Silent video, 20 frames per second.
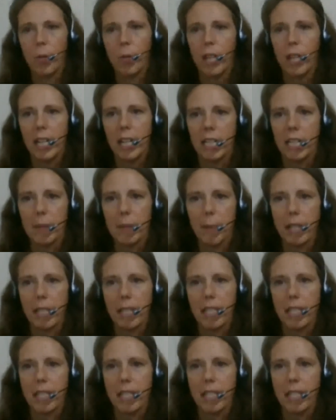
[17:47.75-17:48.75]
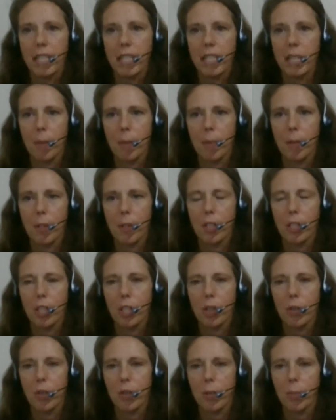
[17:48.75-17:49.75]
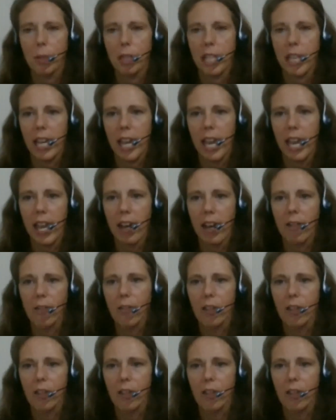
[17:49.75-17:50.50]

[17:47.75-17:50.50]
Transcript: What expenses does a person normally have?